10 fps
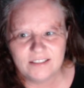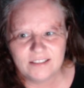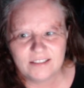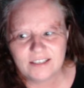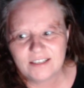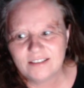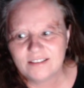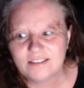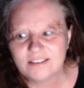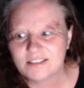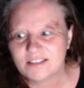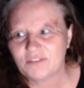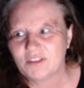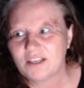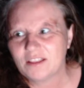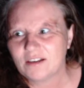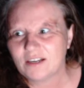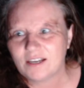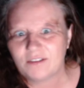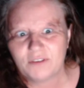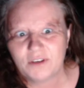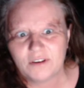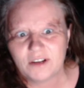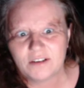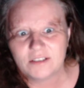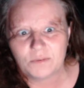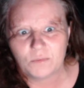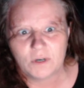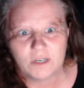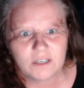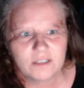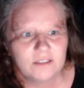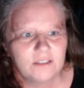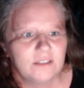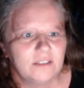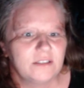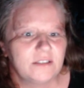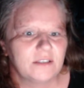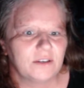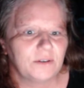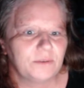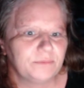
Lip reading: like the stuff that I thought I had figured out doesn't work. So